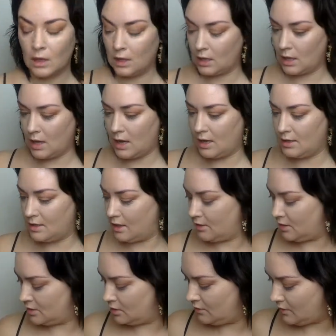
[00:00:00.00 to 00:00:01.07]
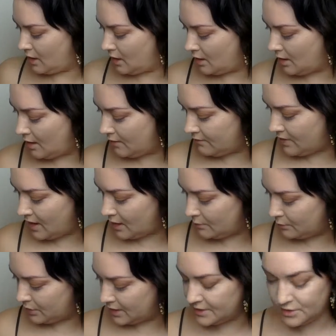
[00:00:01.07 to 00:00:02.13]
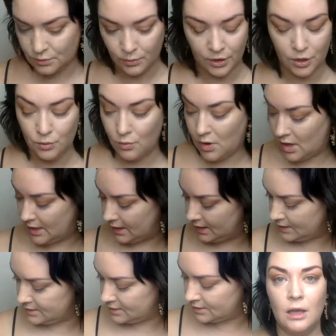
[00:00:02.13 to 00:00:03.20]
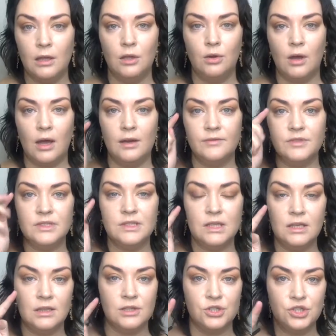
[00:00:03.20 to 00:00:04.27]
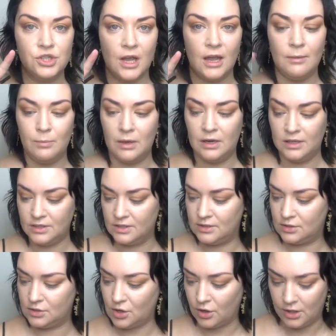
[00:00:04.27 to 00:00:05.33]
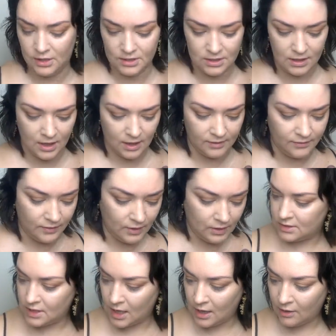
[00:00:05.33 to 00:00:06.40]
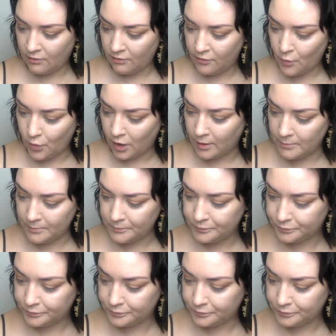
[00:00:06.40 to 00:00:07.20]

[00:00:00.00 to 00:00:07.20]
Okay, now that you kind of have that placed where you want it, and you kind of see the shape and it's starting to kind of take form,